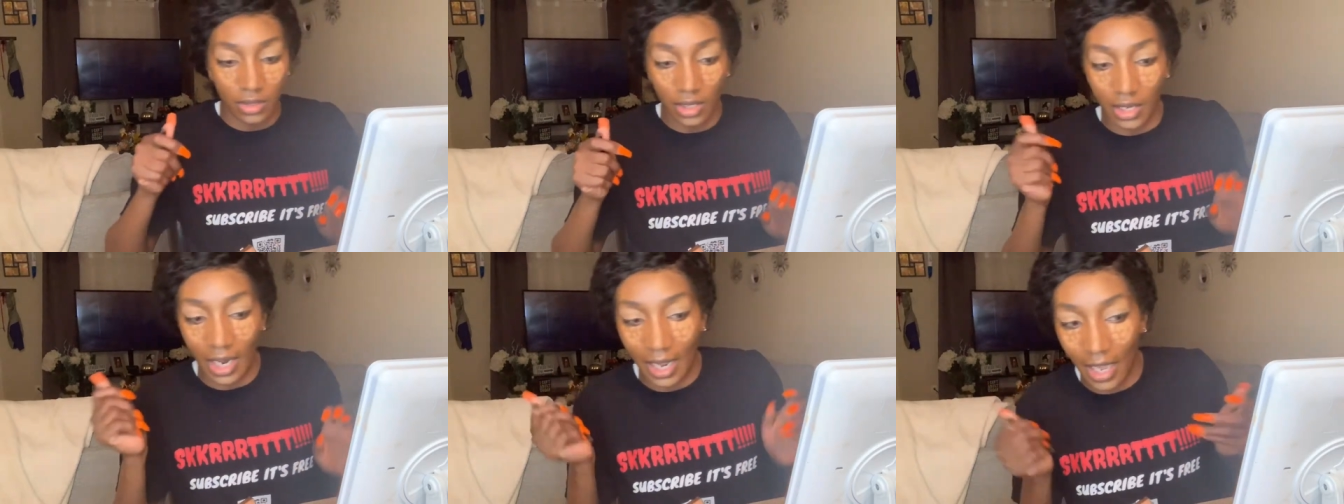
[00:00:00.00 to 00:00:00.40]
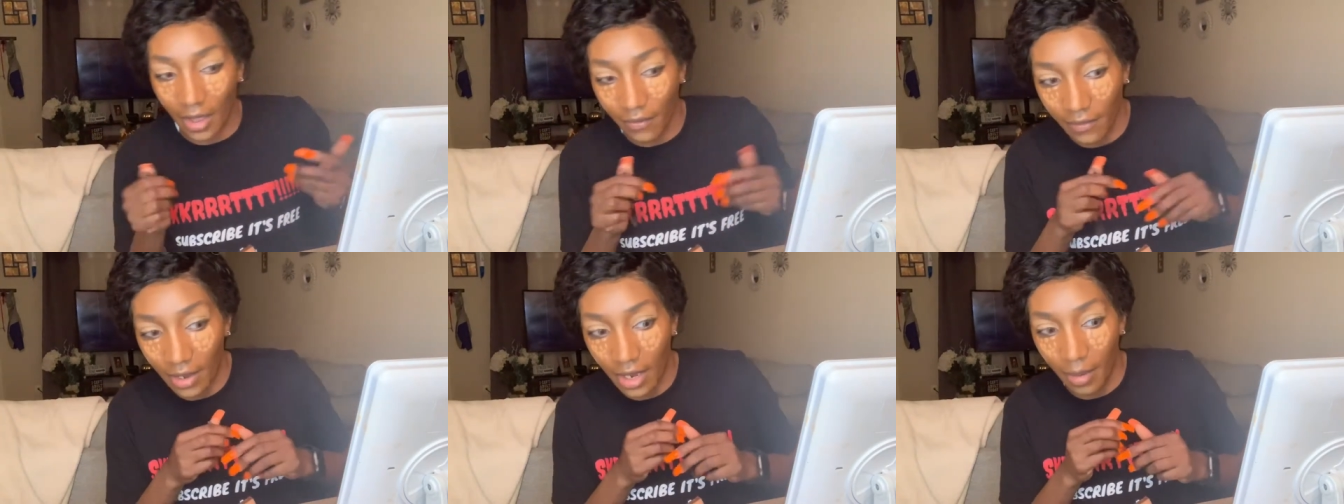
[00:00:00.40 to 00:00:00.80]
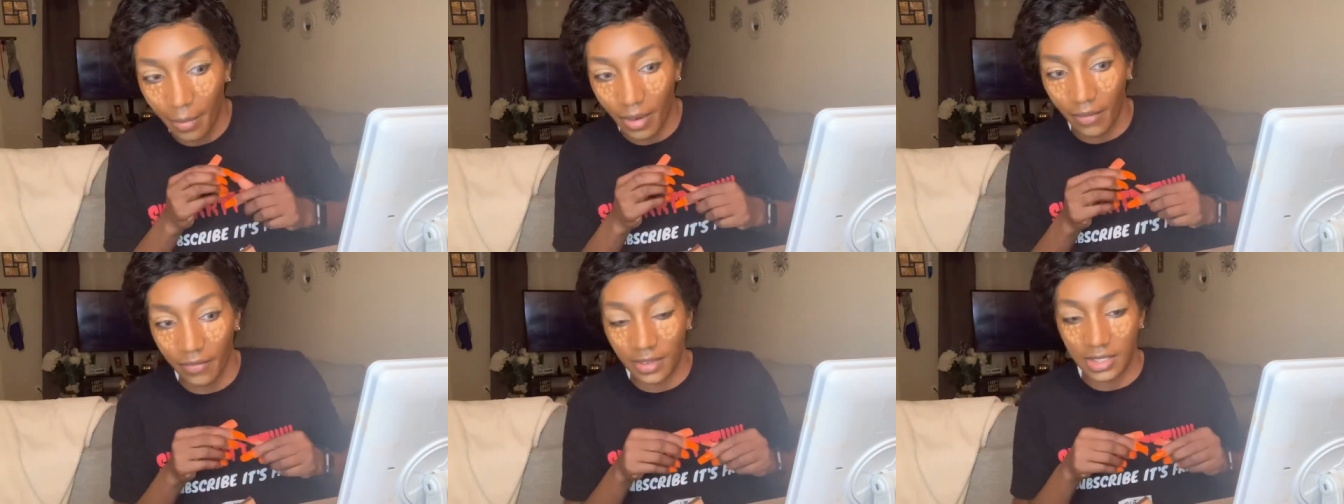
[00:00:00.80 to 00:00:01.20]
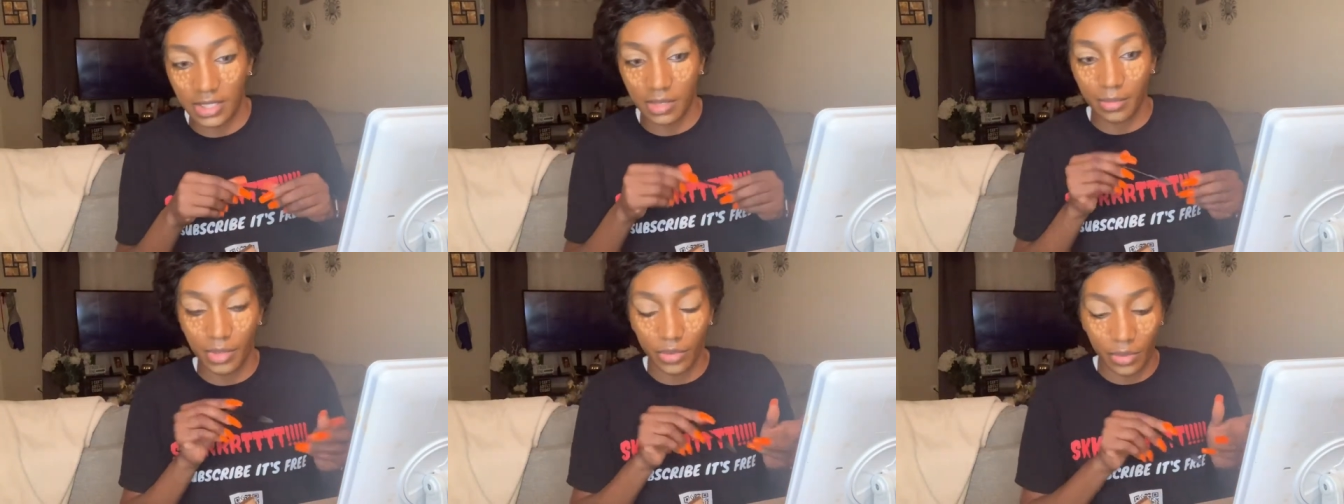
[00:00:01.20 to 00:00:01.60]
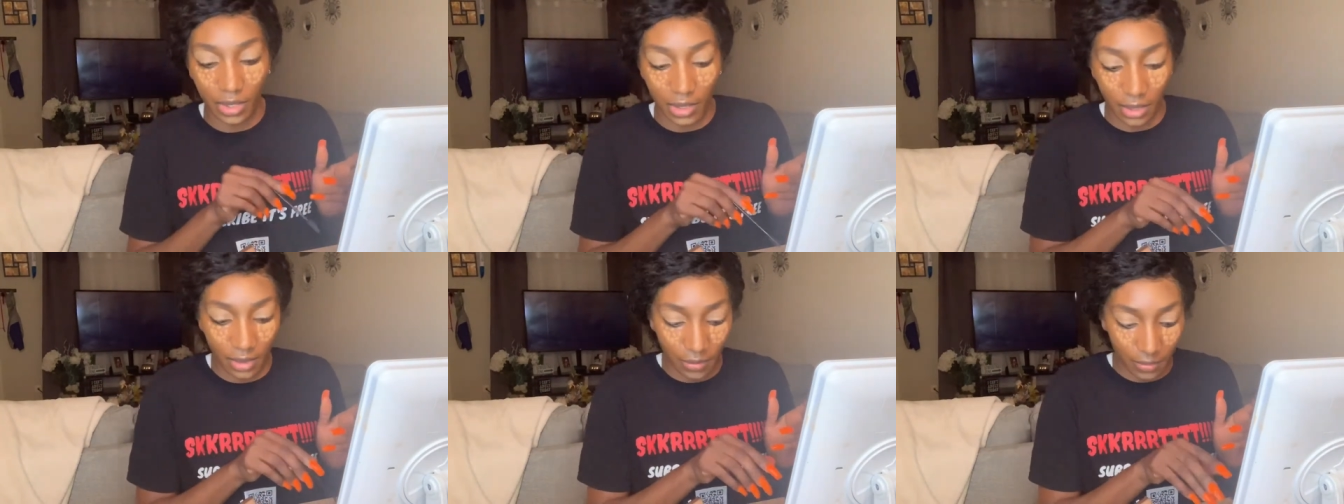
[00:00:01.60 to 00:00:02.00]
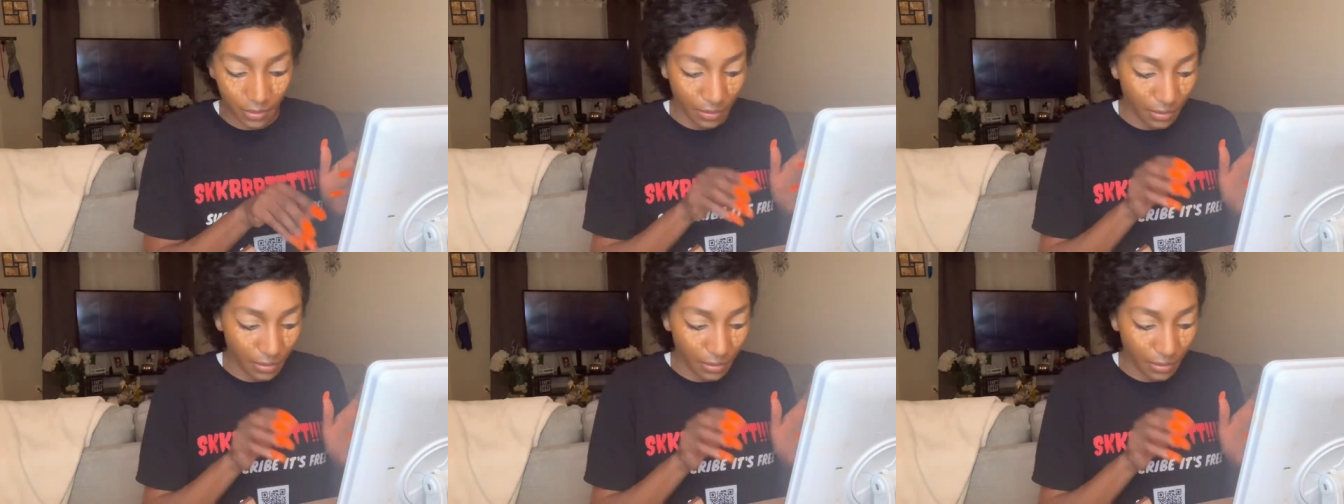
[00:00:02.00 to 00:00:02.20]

And I can't find my Fenty Beauty